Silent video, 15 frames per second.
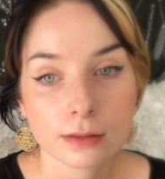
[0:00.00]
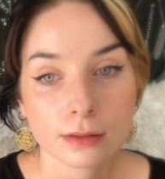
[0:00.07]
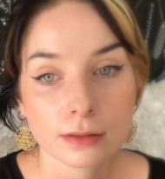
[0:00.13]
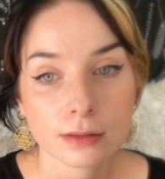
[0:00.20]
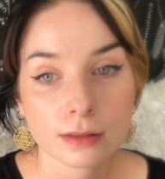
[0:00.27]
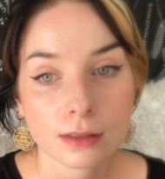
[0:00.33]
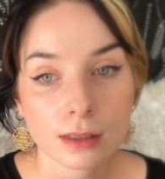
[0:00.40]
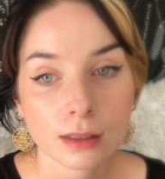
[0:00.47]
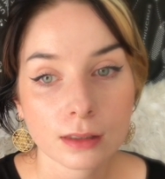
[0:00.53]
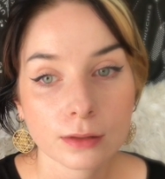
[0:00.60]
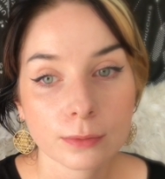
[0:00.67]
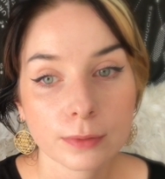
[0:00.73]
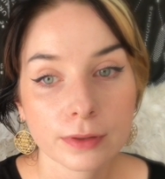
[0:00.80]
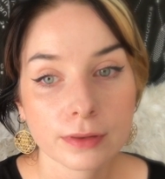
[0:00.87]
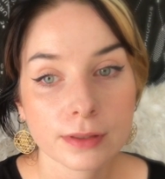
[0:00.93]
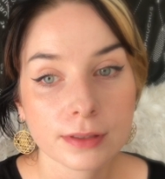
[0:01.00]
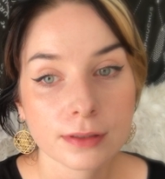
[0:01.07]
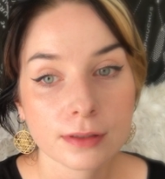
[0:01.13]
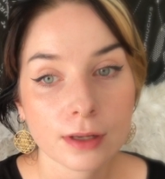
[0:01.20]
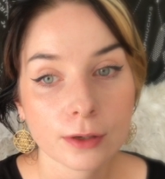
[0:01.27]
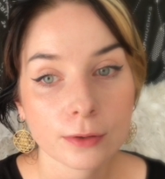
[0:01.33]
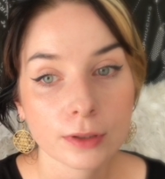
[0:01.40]
Stick with the
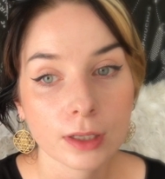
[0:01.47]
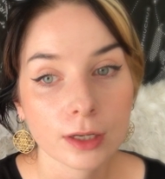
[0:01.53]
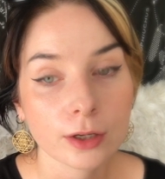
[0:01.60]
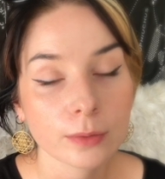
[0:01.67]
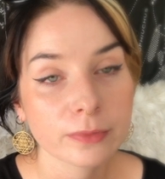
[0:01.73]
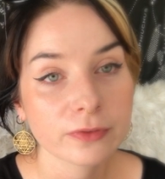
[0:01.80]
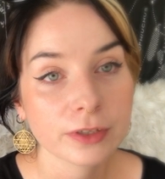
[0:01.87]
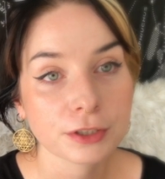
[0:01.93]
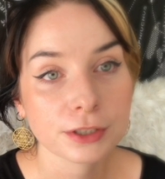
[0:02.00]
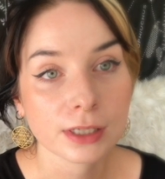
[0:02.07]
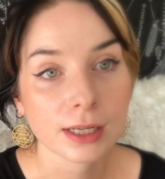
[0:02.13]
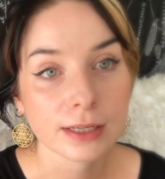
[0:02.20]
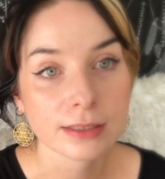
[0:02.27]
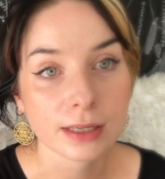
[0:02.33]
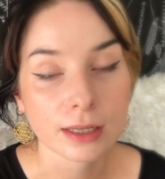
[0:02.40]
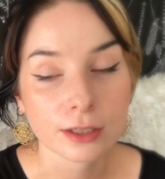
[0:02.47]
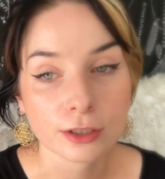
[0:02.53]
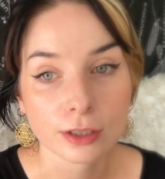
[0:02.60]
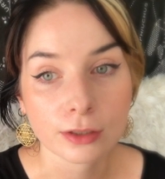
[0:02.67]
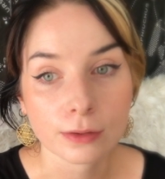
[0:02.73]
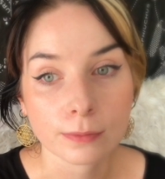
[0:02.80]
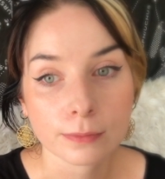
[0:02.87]
snow globe
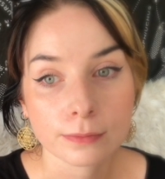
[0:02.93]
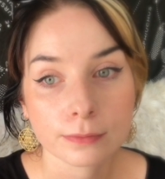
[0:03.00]
visualization,